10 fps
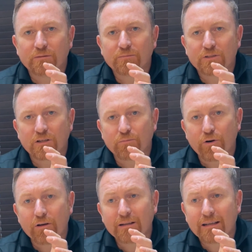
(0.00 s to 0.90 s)
So it's
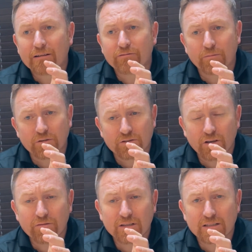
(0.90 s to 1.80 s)
broken down from the
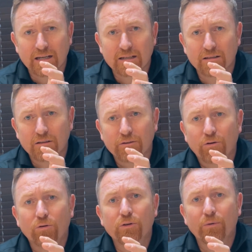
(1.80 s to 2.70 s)
cervix side
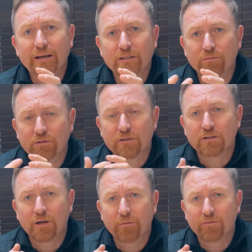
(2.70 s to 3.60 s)
all the way towards the
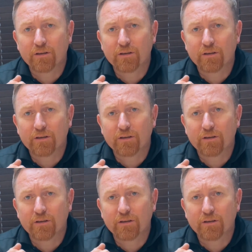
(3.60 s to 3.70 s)
top of the